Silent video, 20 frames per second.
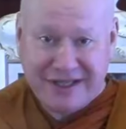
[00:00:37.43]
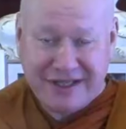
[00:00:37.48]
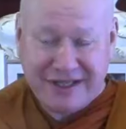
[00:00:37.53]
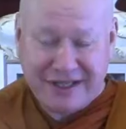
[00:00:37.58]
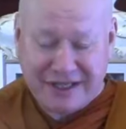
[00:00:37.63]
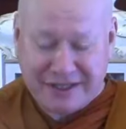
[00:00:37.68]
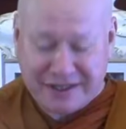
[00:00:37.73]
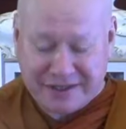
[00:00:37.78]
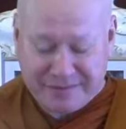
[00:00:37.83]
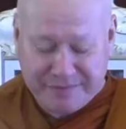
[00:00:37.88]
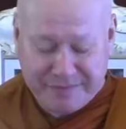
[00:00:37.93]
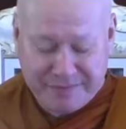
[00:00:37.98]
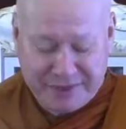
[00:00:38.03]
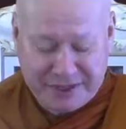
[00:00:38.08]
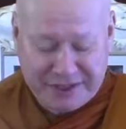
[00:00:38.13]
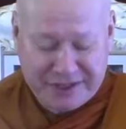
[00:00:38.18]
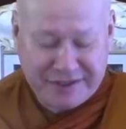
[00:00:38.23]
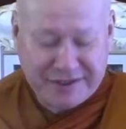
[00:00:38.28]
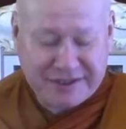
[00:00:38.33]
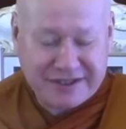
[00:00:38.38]
like
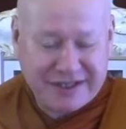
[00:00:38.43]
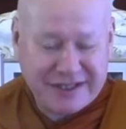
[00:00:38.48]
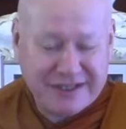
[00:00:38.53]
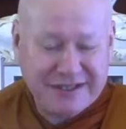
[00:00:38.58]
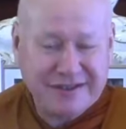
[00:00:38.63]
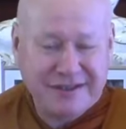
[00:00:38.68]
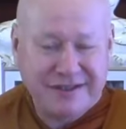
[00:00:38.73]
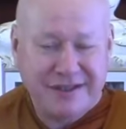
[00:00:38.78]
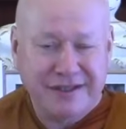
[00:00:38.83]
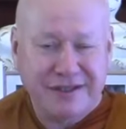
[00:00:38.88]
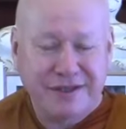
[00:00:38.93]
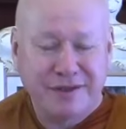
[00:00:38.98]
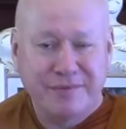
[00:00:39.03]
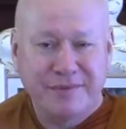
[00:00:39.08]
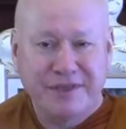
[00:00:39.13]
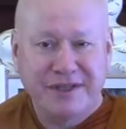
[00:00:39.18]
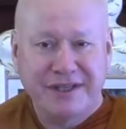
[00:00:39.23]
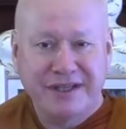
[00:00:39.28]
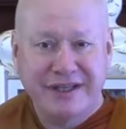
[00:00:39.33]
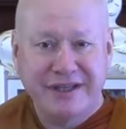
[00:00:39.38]
Beta says, the
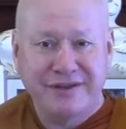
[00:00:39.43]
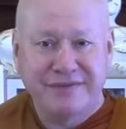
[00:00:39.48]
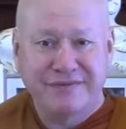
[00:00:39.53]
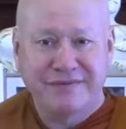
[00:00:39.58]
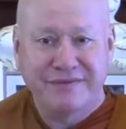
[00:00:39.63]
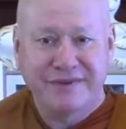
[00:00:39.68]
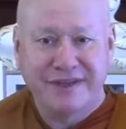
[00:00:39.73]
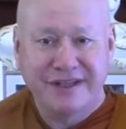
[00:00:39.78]
committee of